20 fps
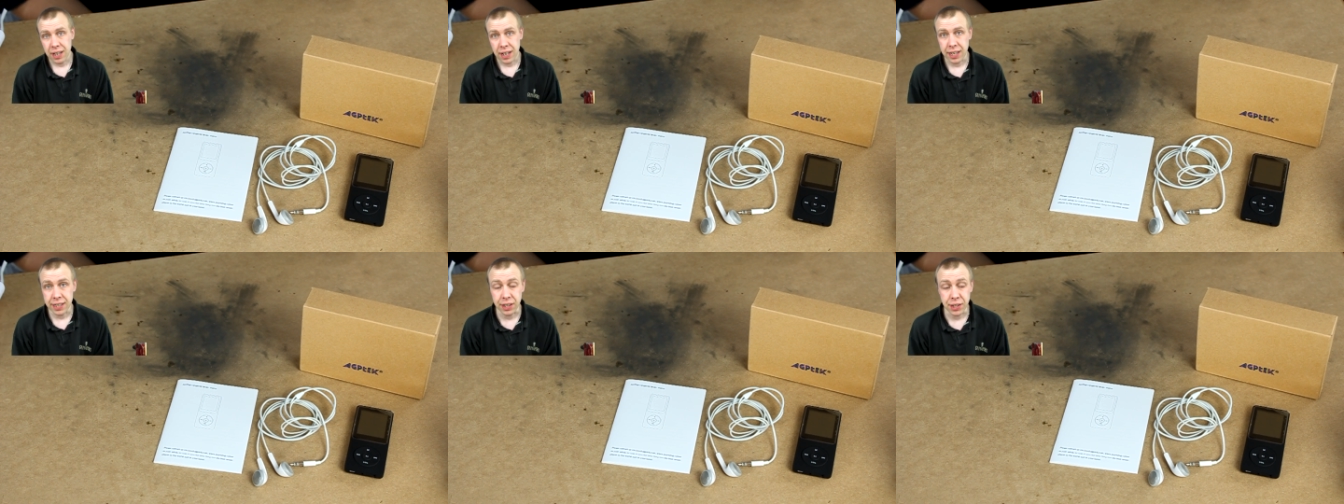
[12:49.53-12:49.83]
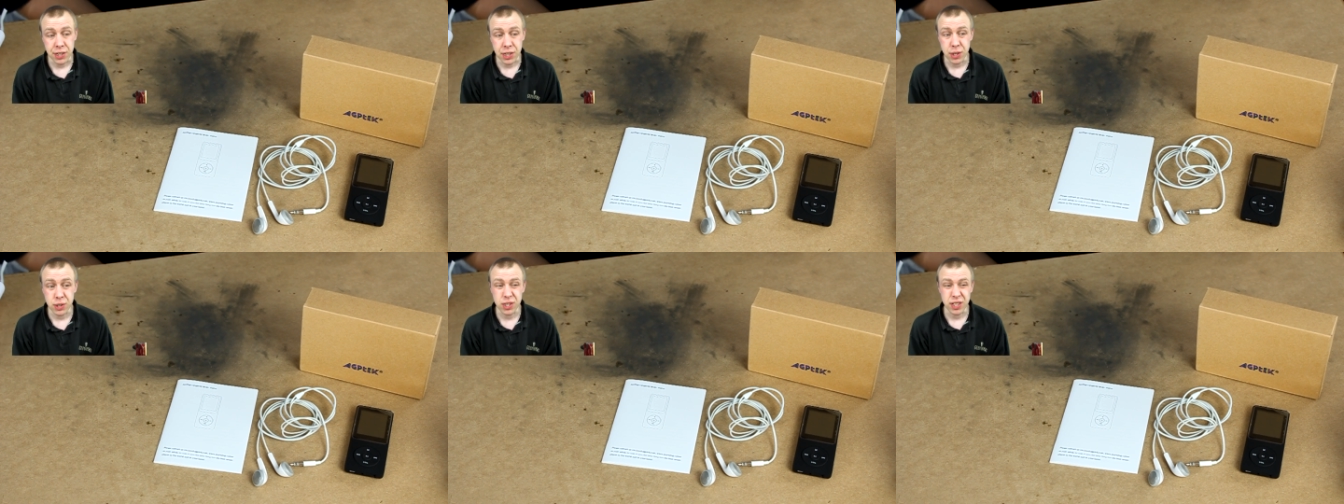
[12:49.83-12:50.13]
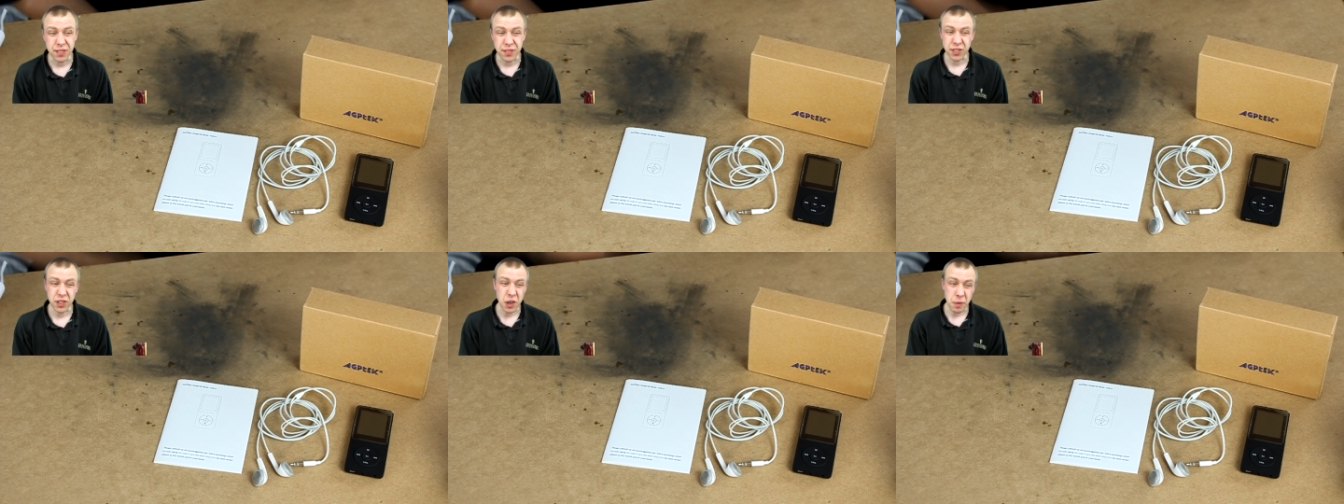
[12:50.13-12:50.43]
I use
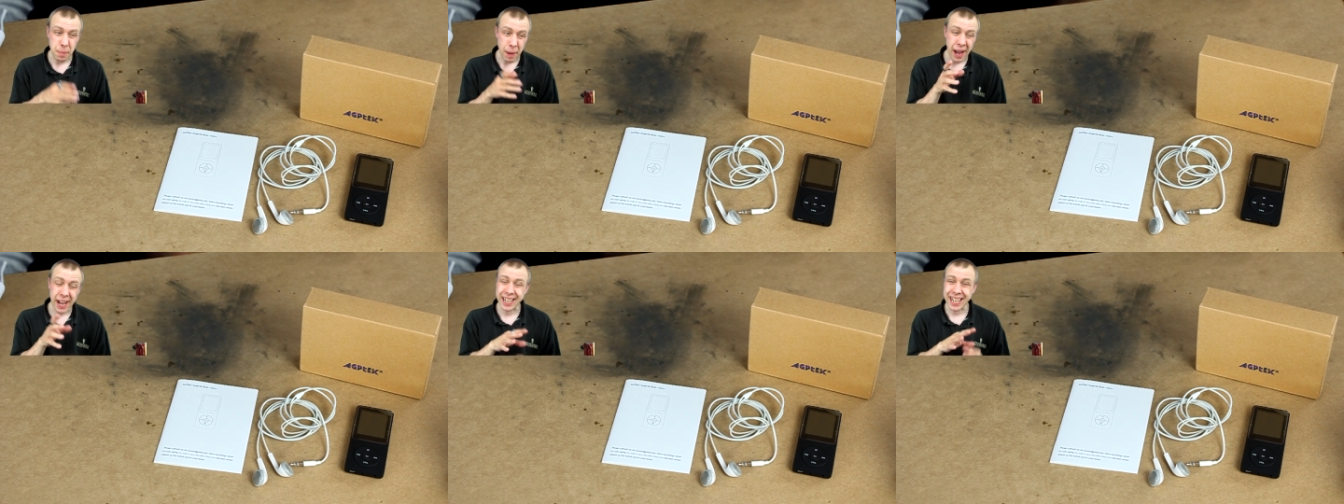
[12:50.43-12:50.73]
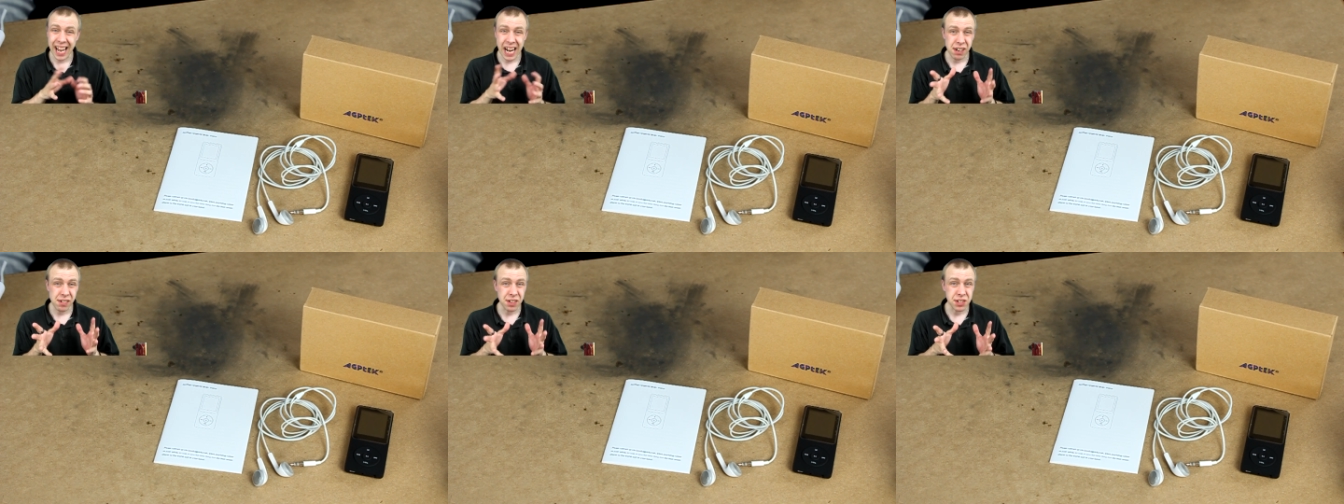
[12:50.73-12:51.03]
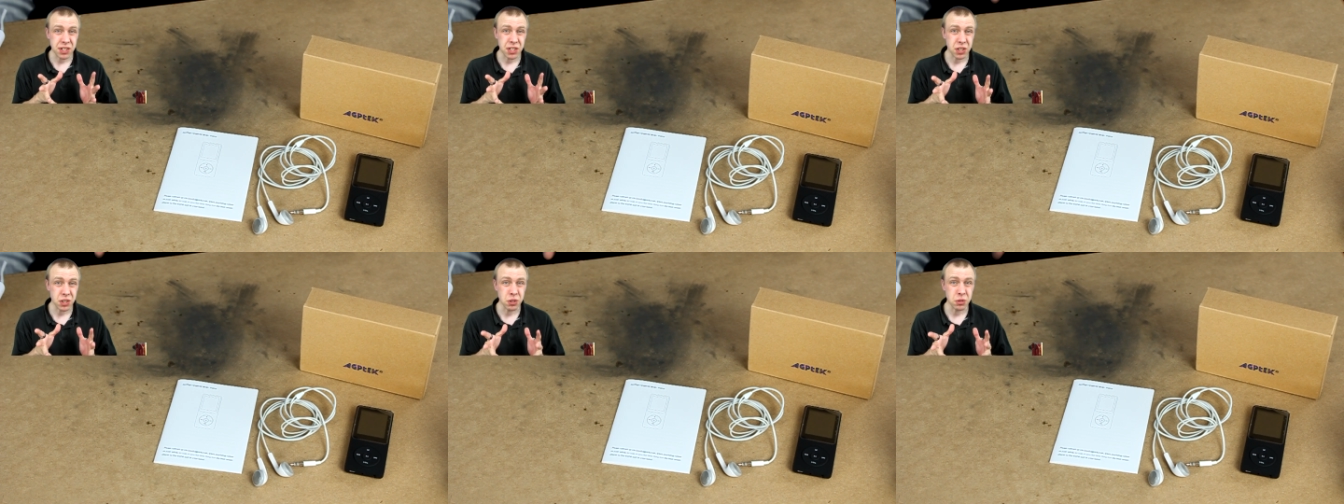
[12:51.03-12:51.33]
it for about an hour or
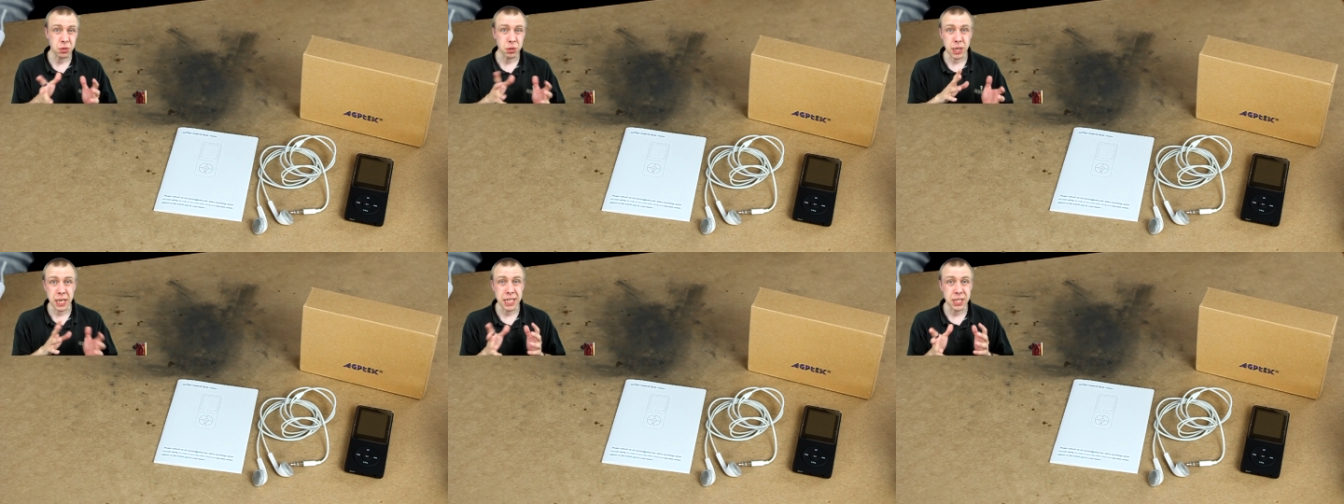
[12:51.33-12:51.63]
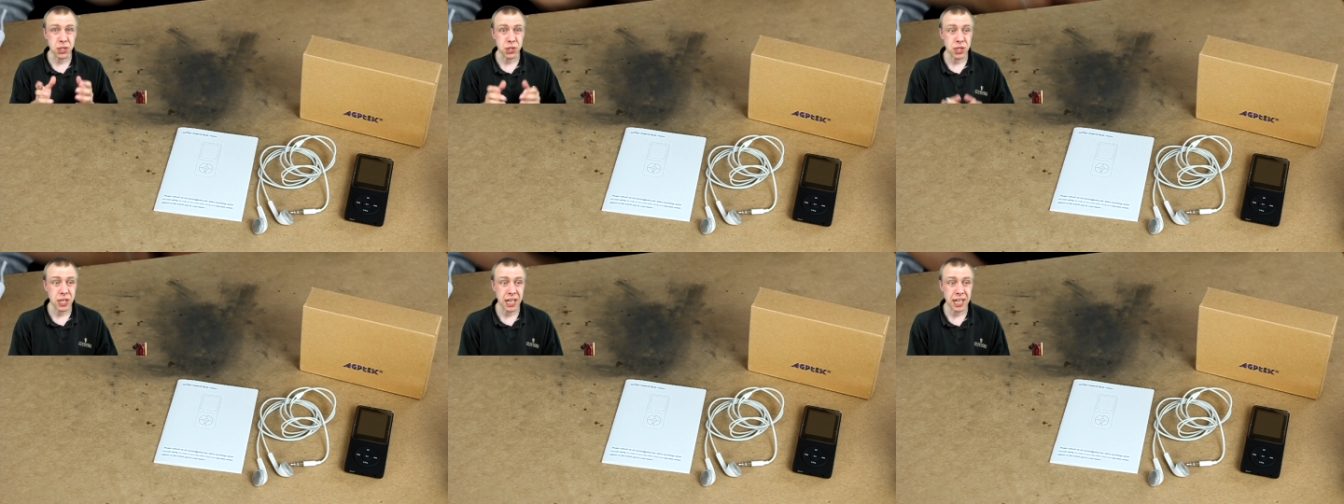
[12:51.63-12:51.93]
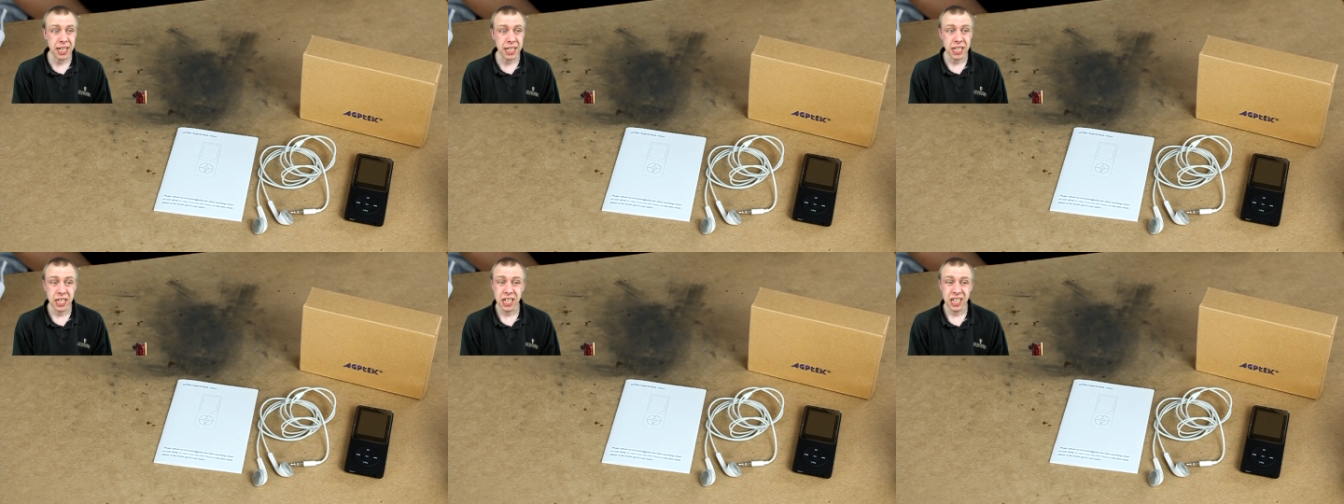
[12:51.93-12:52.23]
two each
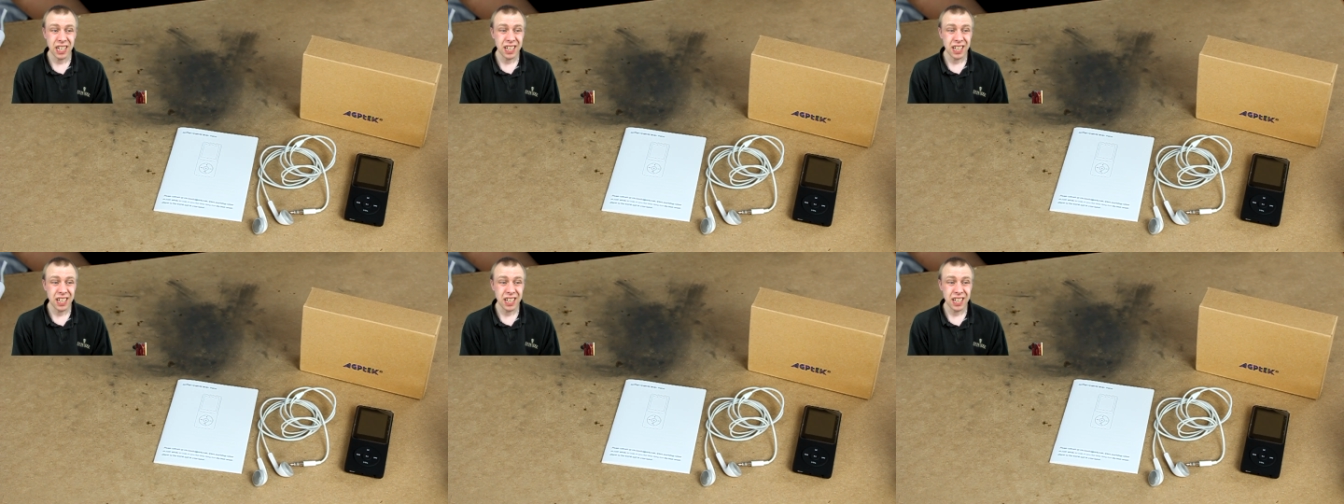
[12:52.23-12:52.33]
day.